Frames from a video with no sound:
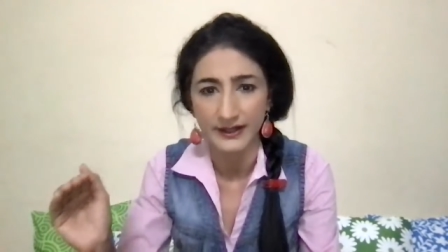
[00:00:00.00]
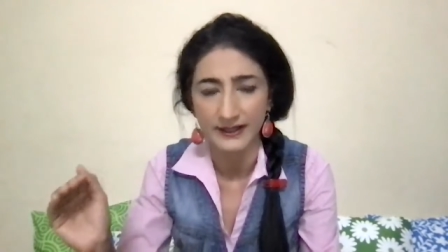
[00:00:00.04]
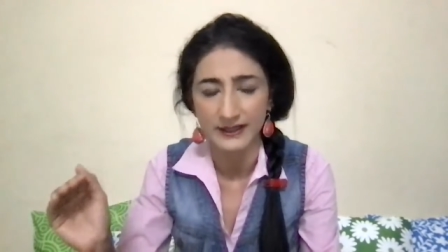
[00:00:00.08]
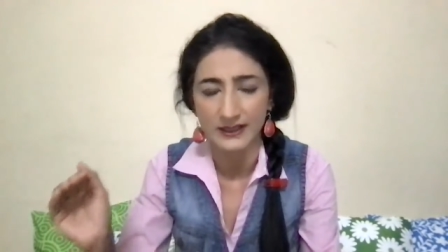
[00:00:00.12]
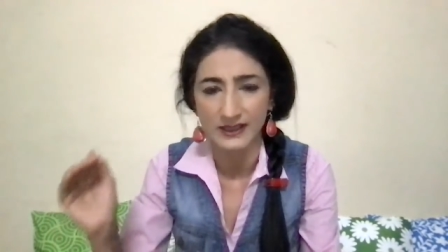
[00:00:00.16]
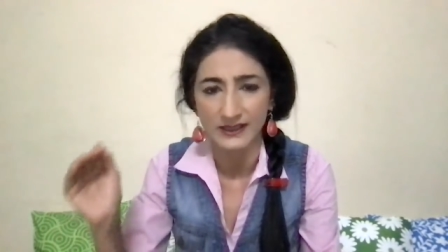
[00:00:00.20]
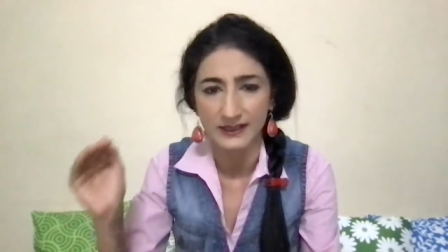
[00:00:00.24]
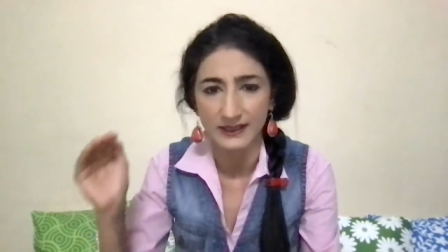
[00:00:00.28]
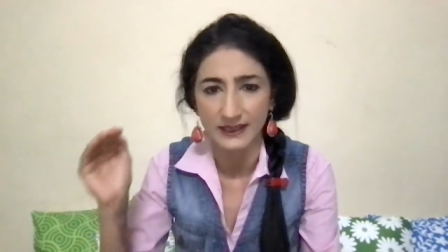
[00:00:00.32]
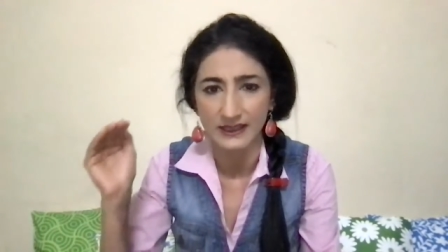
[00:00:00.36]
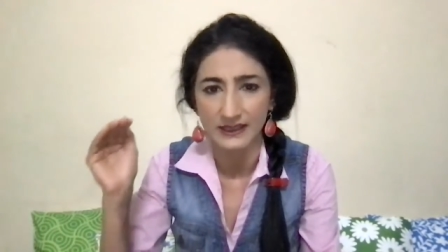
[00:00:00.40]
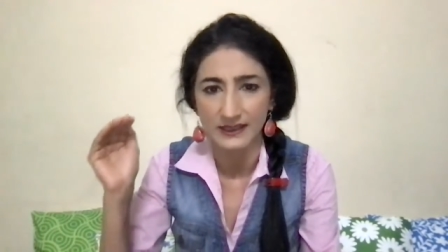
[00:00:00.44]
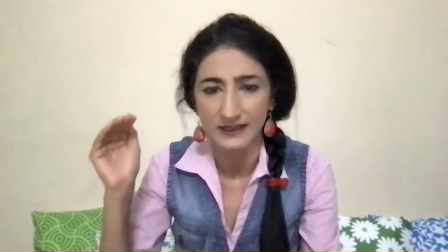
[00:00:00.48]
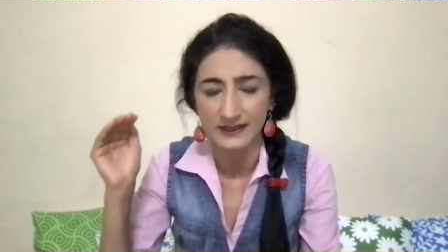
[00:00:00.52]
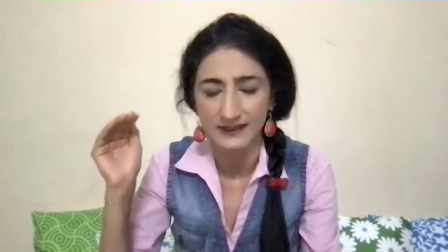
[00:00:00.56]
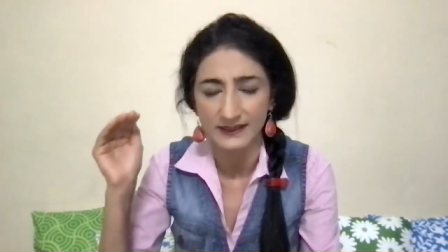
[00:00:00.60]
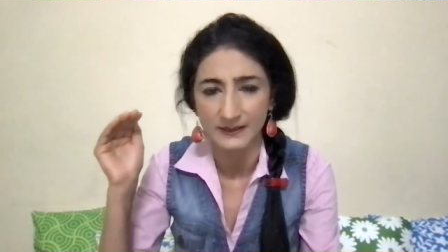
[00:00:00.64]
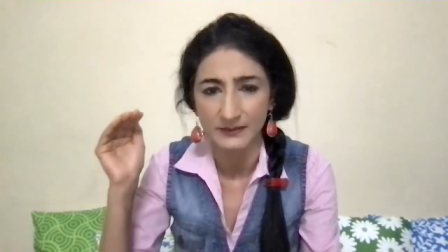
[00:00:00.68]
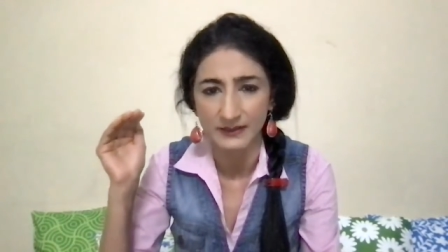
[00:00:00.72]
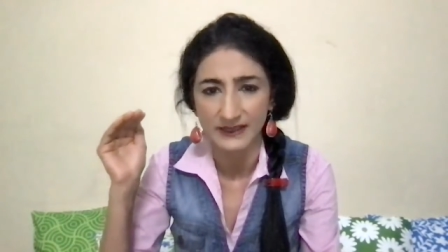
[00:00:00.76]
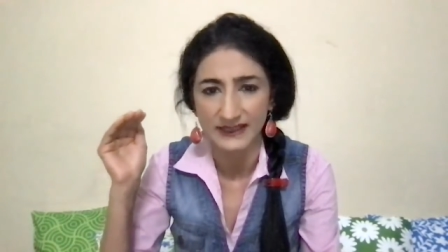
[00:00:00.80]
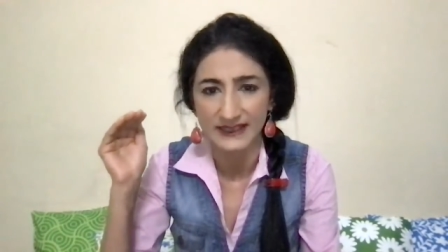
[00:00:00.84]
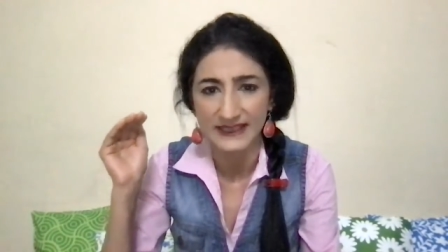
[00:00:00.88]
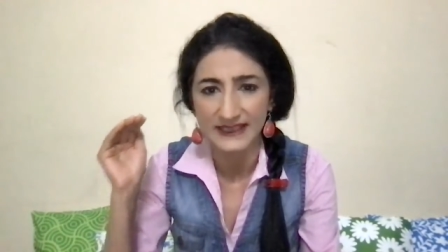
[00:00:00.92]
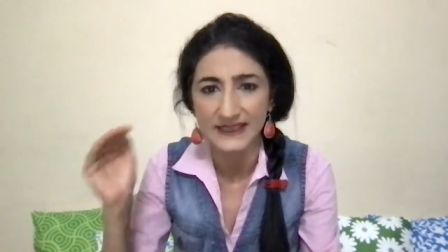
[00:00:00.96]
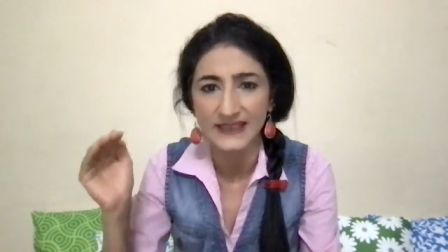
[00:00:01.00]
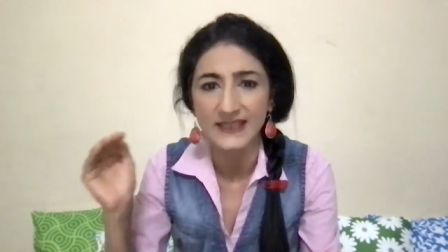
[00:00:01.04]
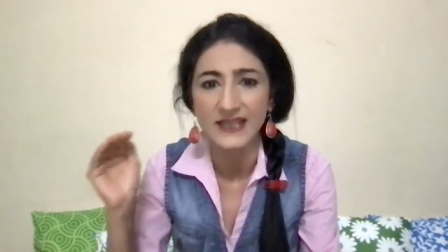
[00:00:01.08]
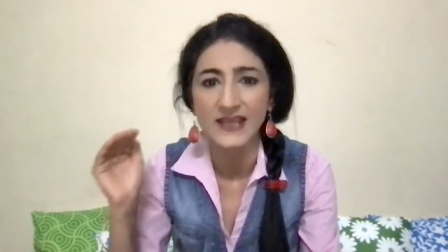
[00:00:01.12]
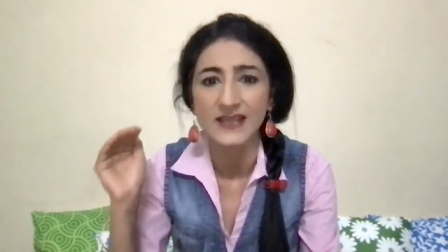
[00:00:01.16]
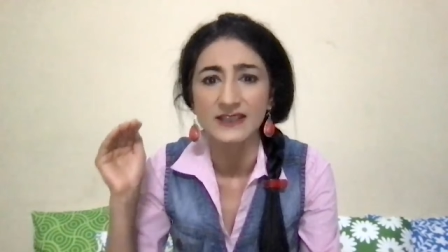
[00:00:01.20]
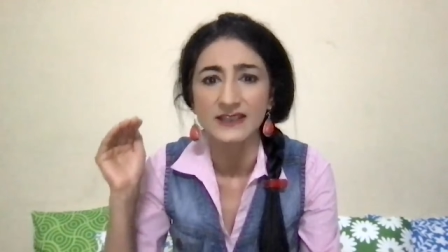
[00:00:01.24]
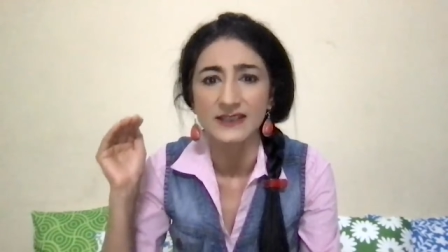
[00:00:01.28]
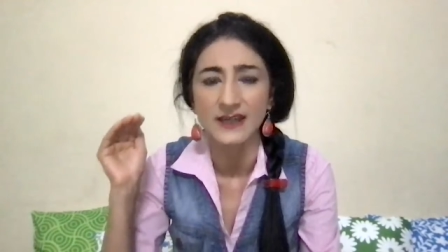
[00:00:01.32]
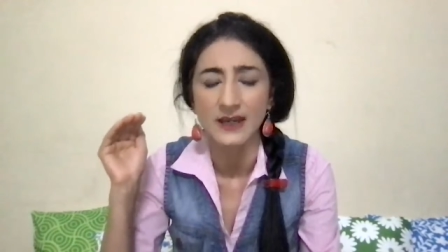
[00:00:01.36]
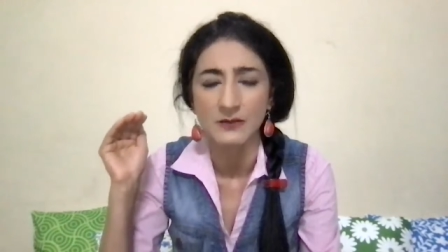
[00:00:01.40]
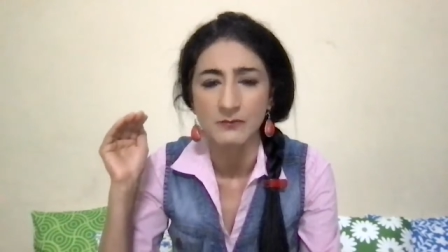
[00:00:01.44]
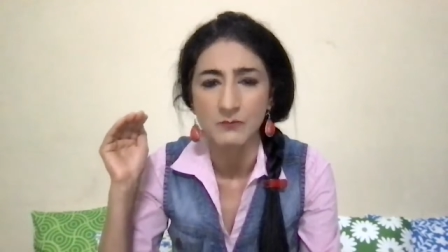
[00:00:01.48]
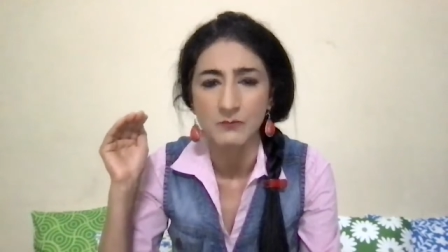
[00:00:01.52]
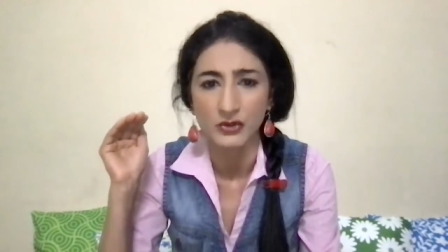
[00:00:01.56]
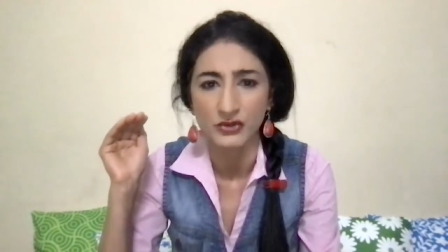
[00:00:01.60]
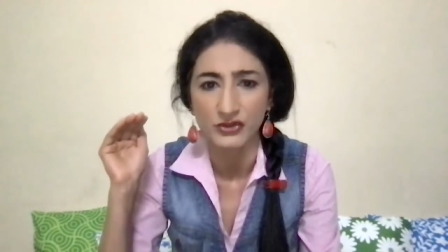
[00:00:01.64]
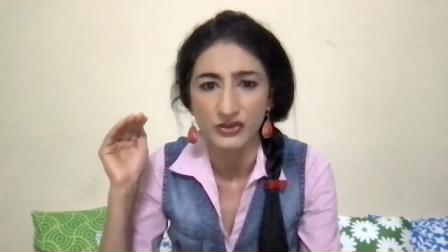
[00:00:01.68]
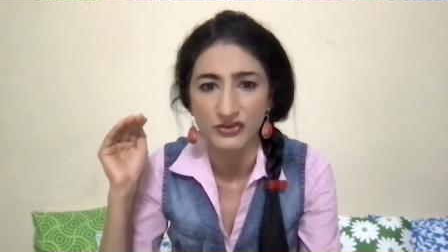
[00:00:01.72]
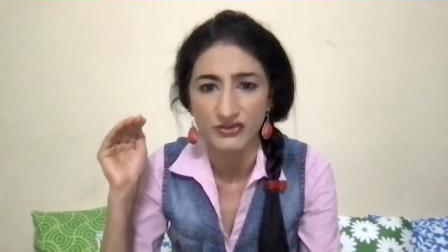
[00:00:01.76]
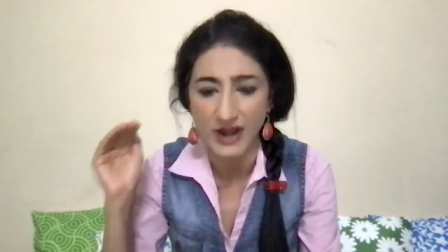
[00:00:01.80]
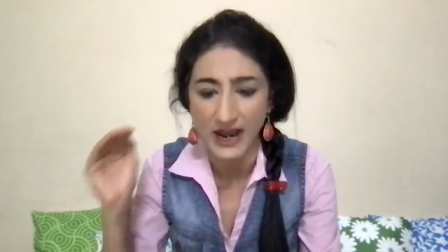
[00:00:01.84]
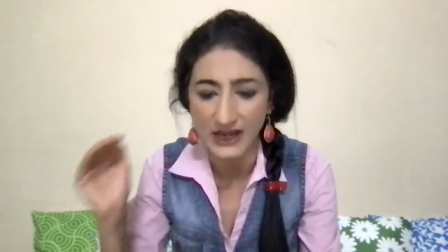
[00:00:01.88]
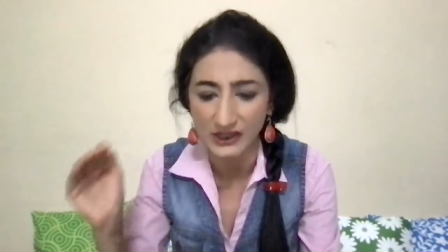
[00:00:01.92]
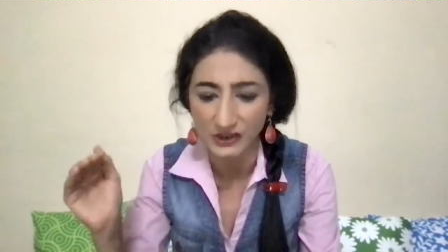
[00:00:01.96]
It is the easiest and
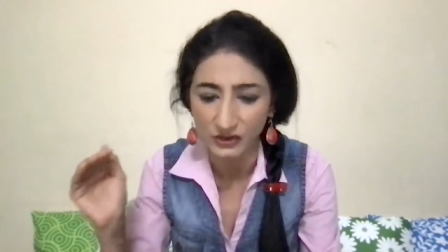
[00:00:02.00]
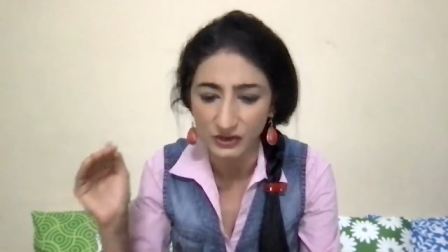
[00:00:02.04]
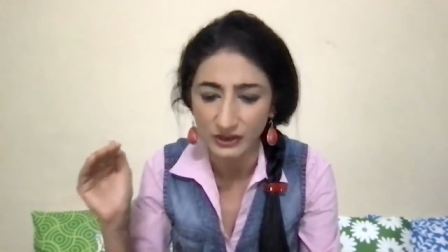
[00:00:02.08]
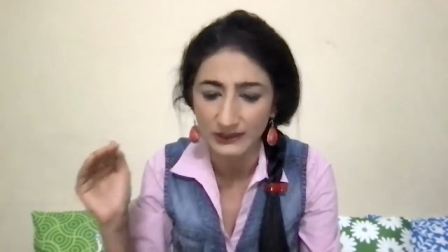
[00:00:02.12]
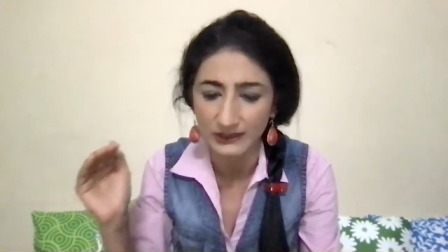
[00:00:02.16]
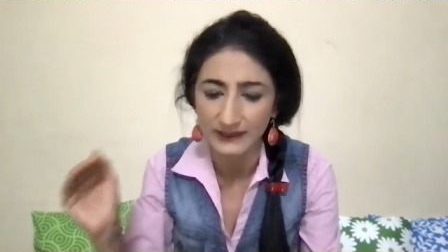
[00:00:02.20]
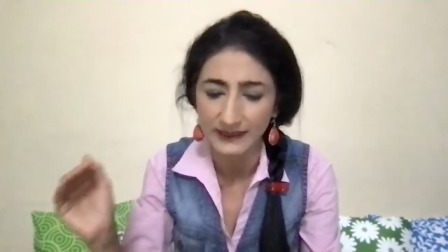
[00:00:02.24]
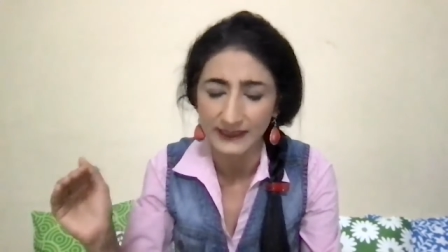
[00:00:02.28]
most rational